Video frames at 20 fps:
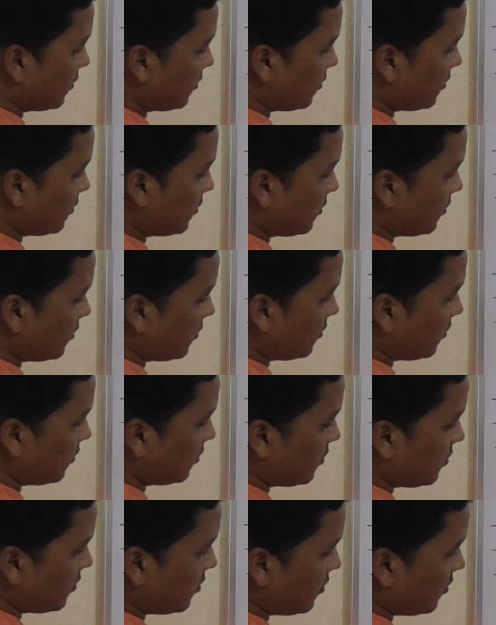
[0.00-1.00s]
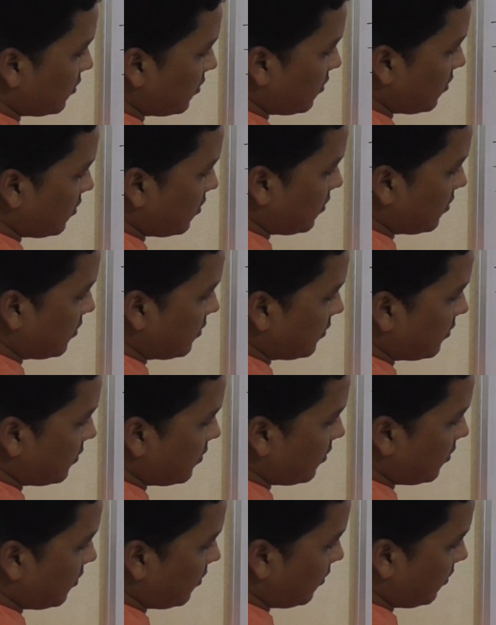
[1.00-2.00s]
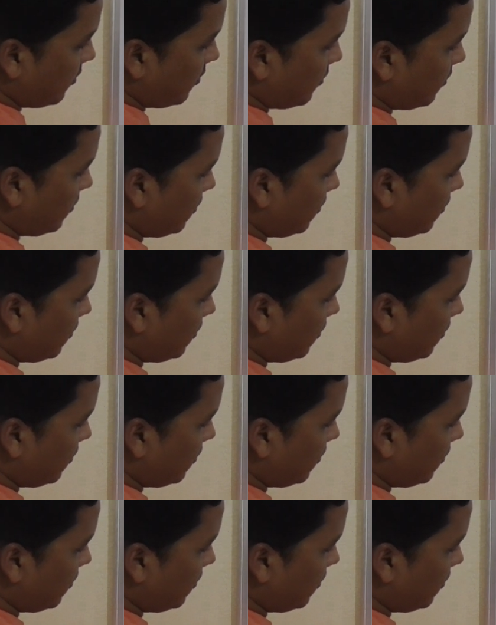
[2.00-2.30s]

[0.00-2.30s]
No one is speaking in this clip.